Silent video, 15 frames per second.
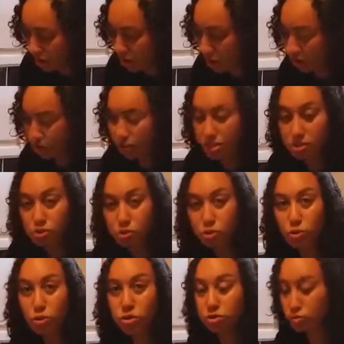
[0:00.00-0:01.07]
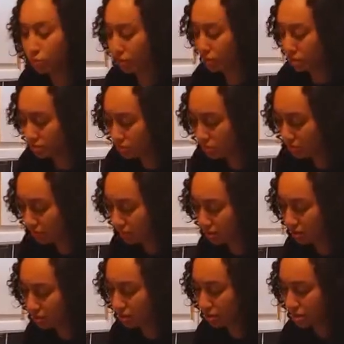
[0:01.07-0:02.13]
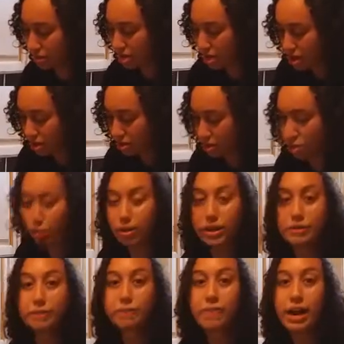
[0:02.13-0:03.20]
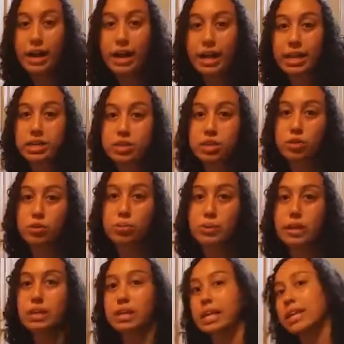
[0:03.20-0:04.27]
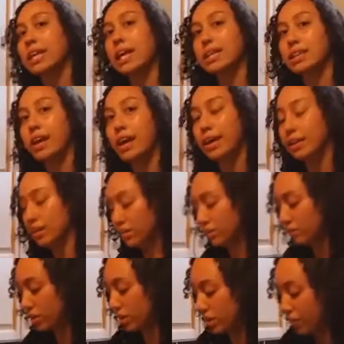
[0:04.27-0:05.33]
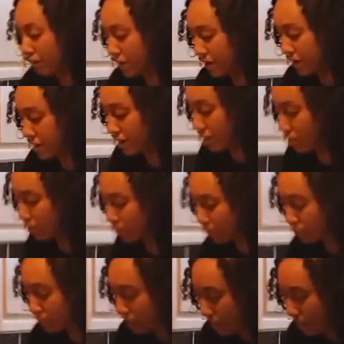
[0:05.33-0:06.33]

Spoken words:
All these tools we're using, you can find, there will be a link at the end of the video.